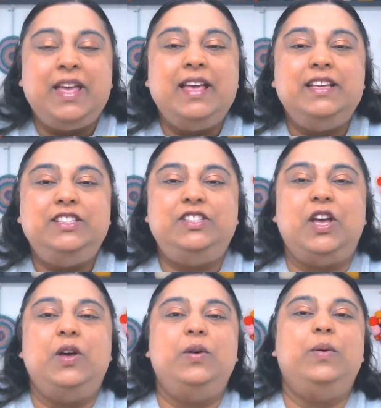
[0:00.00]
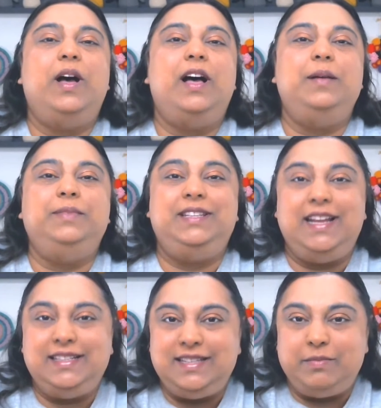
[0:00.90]
So
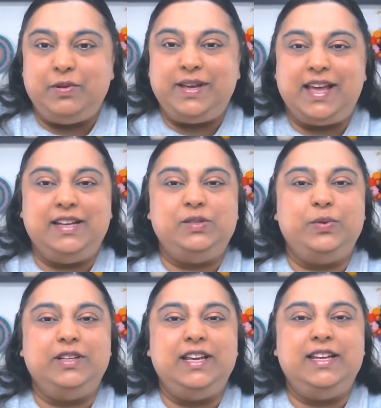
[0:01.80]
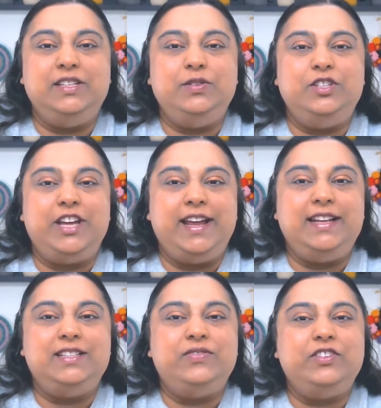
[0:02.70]
today's demo again is working into
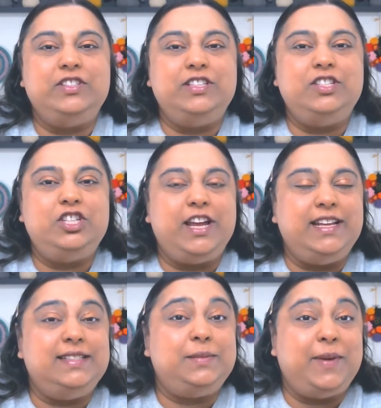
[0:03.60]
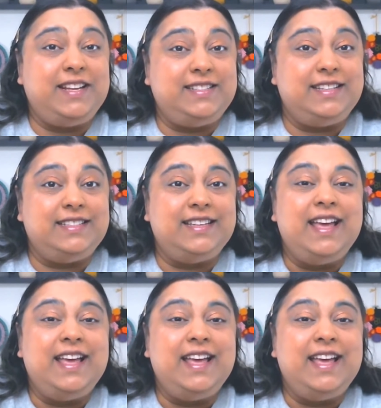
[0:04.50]
chains versus chain spaces.